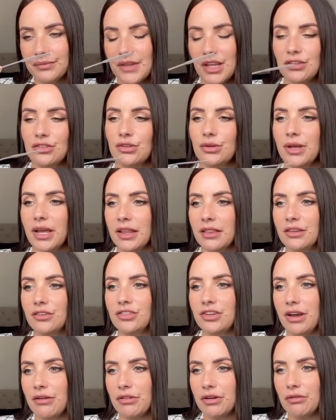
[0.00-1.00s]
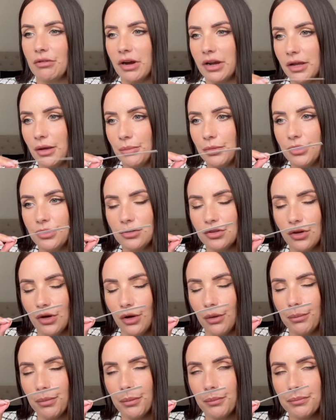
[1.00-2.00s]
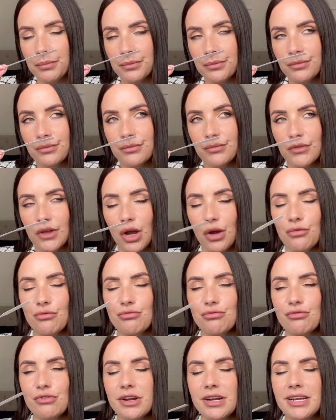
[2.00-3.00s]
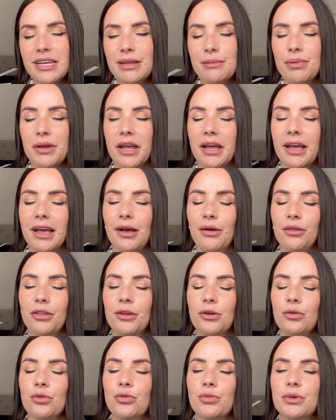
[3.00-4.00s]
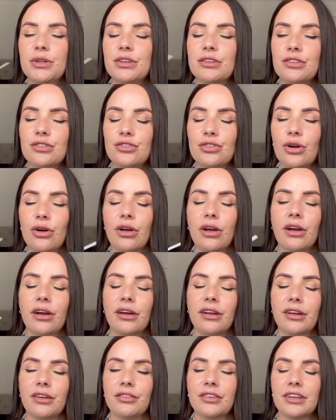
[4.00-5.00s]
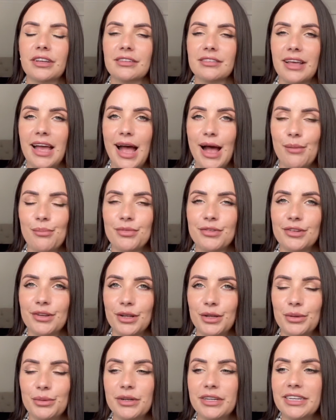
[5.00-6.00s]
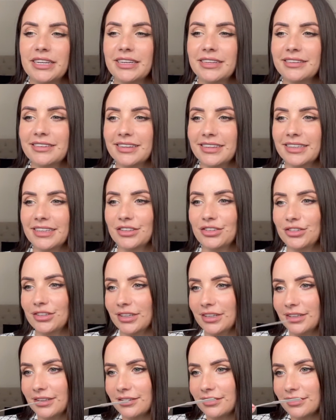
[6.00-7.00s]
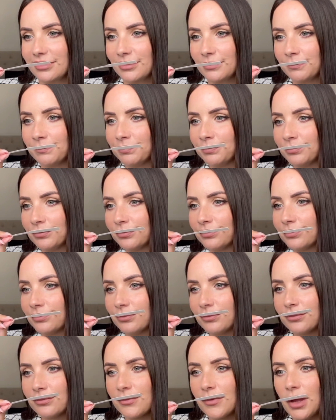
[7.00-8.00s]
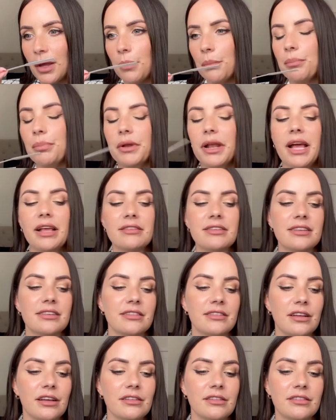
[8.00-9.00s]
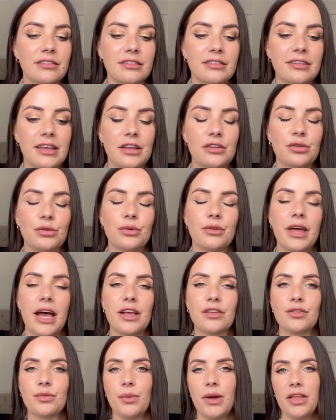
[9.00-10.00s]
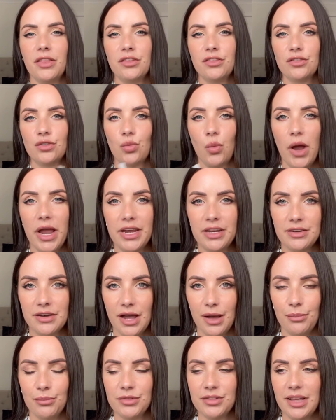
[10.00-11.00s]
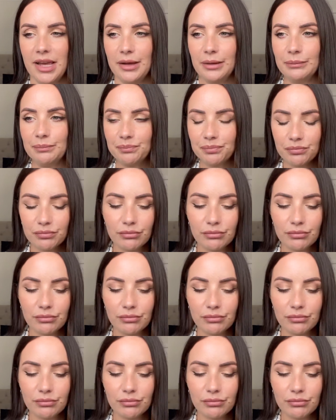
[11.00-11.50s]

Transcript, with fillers: so you get the cherry right up the top I really pick out the almond and tonka and I think it's absolutely delicious but as it starts to settle that's where the suede comes out